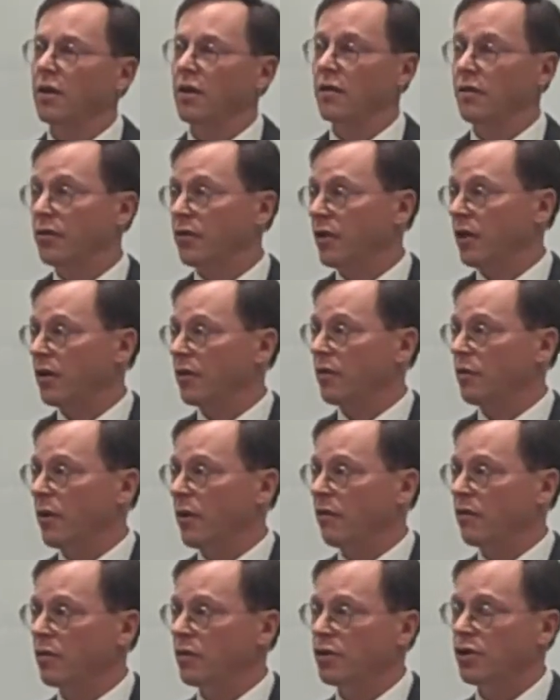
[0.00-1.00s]
Inside the
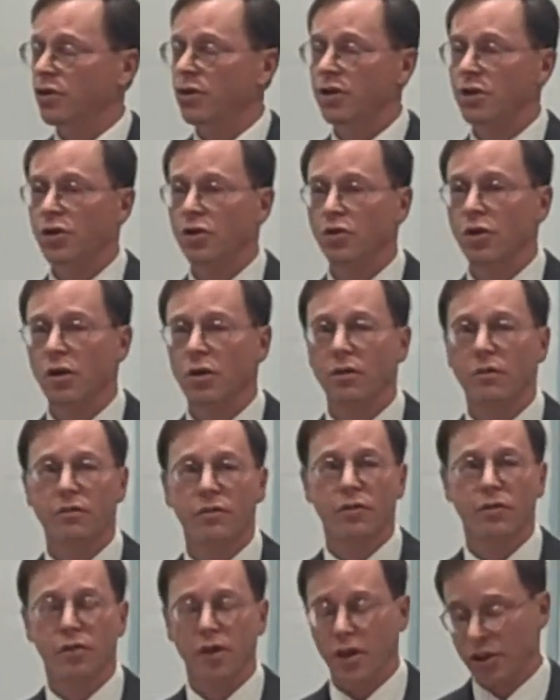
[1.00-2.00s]
Revolutionary Struggle
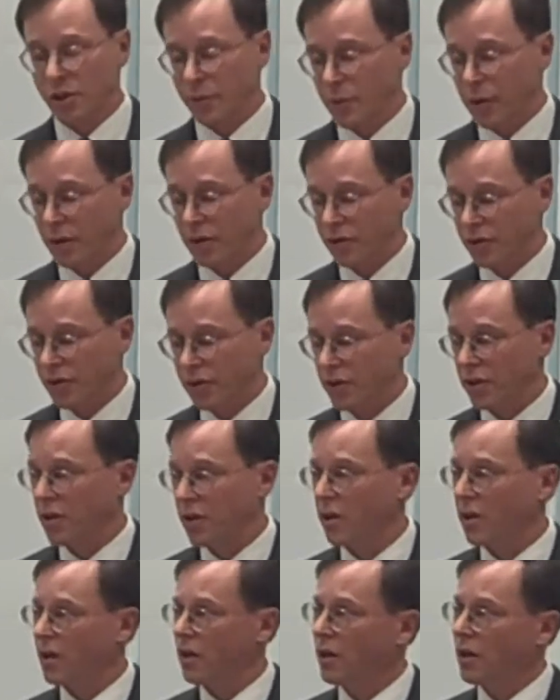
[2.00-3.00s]
for Transparency,
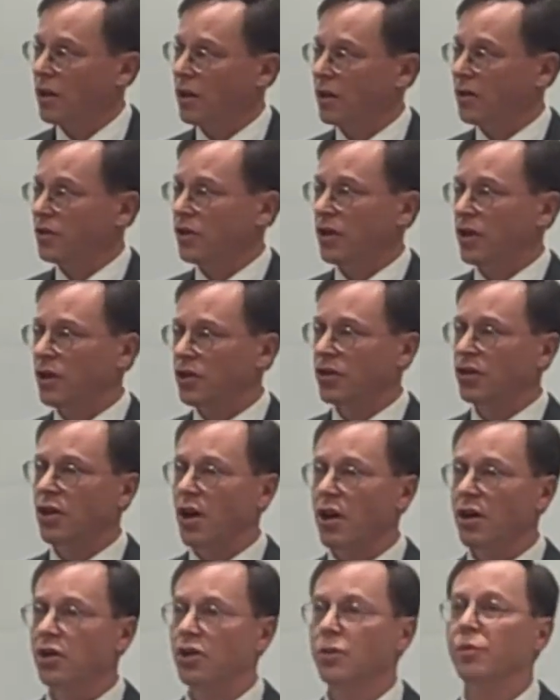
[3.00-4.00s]
is an
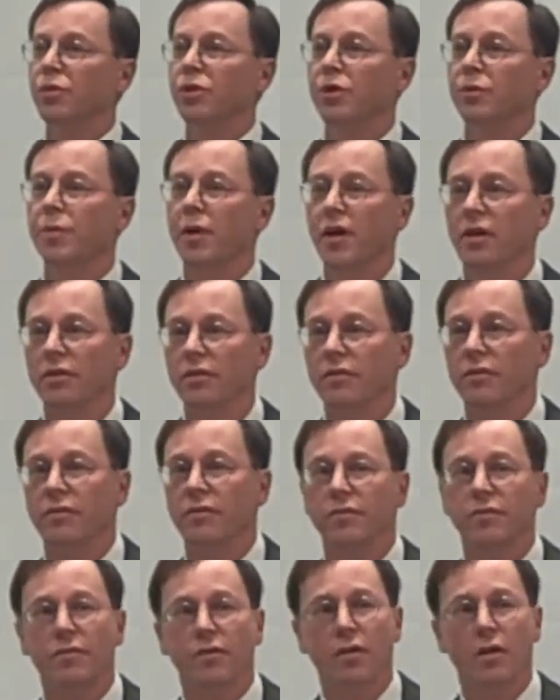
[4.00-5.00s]
insider's perspective
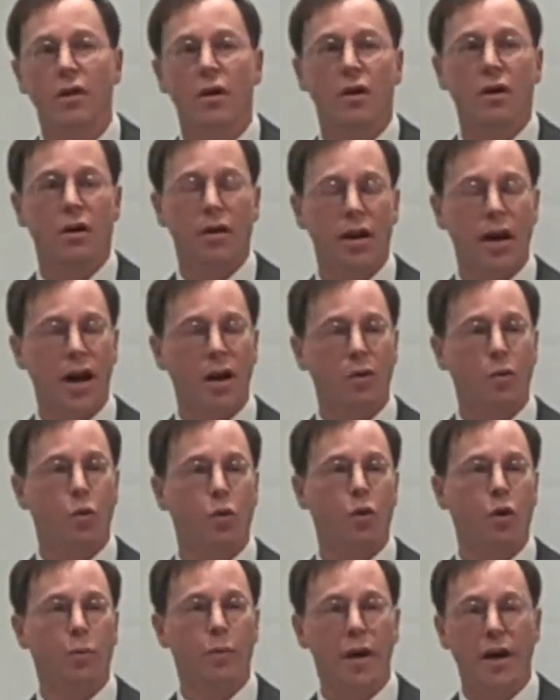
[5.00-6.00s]
on how the
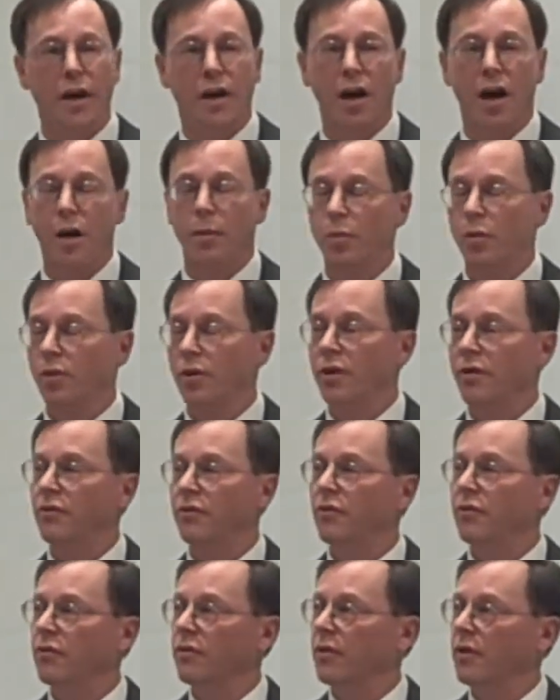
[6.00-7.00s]
World Bank
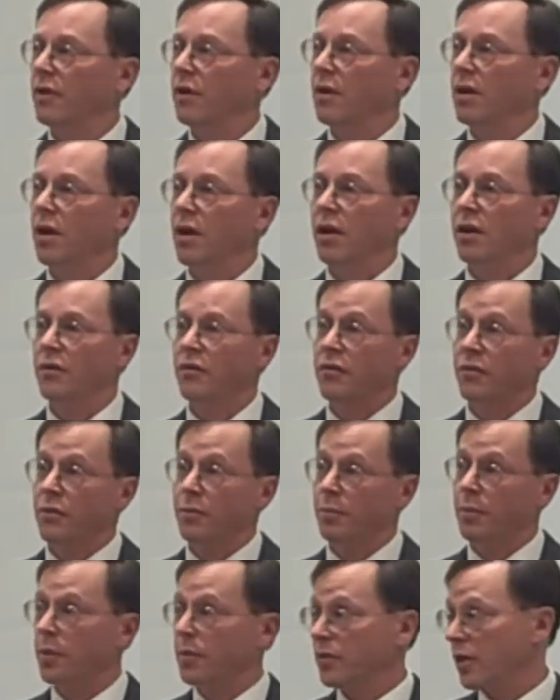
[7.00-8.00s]
operates and
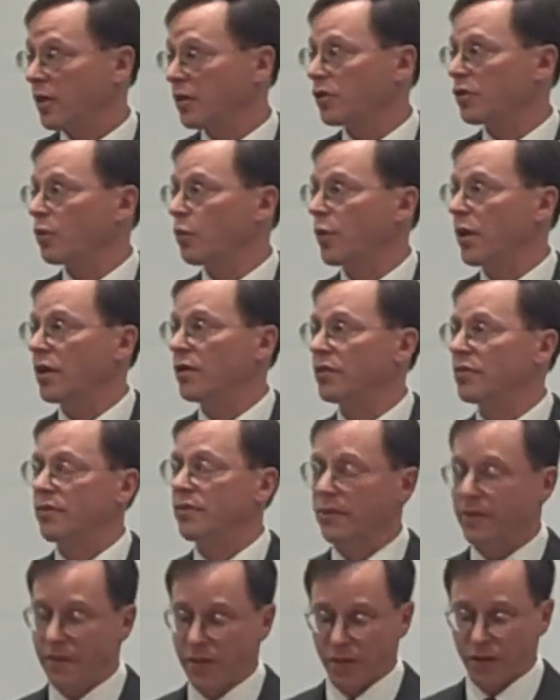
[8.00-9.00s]
some potential ways to
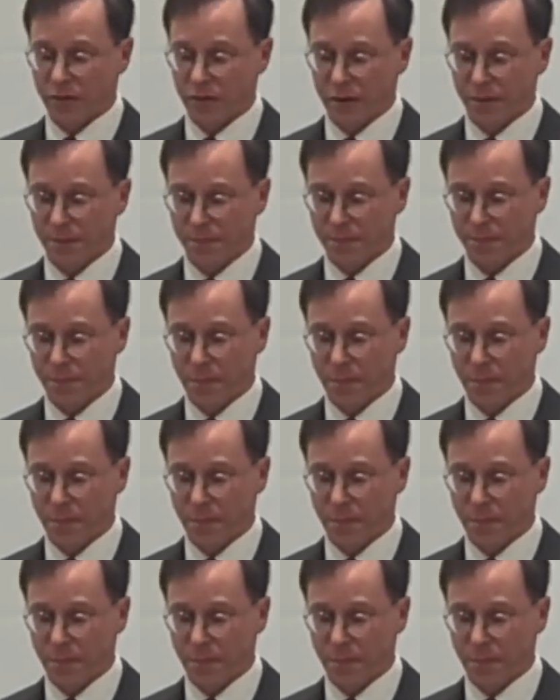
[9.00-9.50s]
fix it.